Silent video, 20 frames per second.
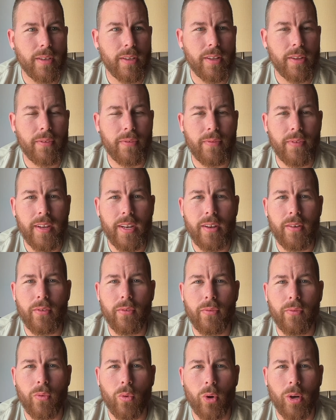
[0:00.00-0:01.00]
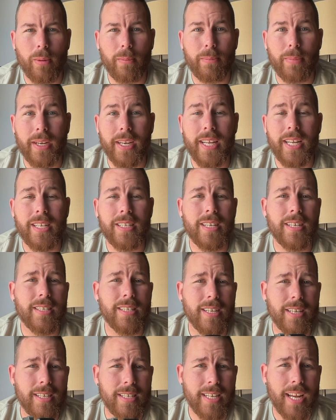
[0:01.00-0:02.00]
the fit and form, but it does
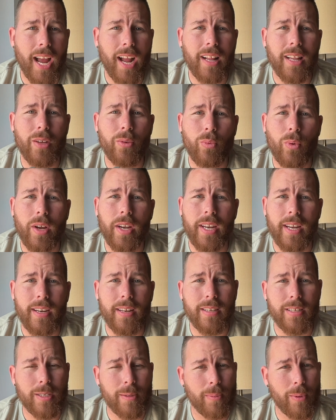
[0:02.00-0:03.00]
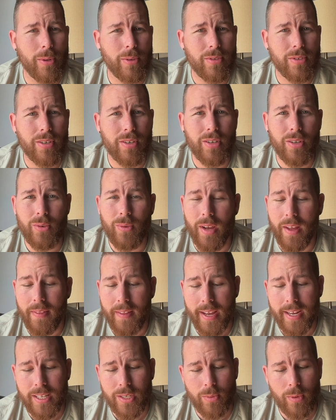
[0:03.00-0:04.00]
exactly what it is supposed to do, and
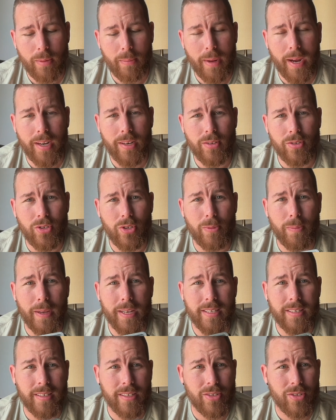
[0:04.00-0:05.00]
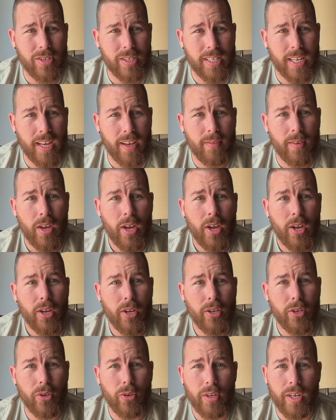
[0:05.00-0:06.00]
that's what matters. You basically just have
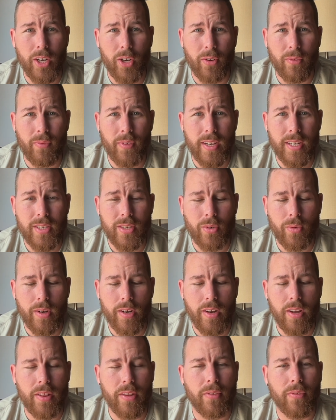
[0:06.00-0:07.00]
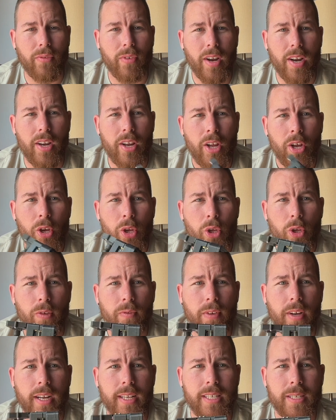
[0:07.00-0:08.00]
your interface screen on the front,
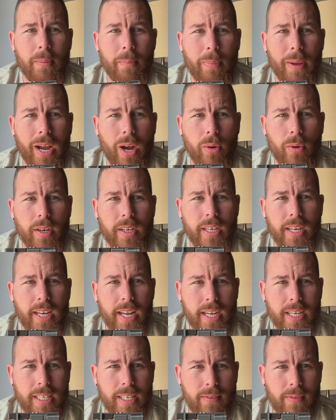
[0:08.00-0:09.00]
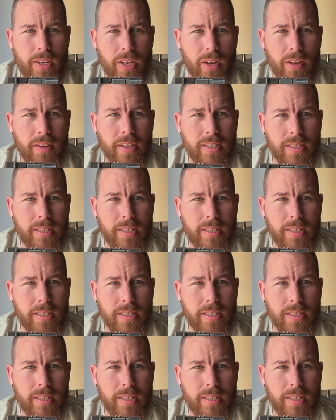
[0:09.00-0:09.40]
you've got some power connectivity on the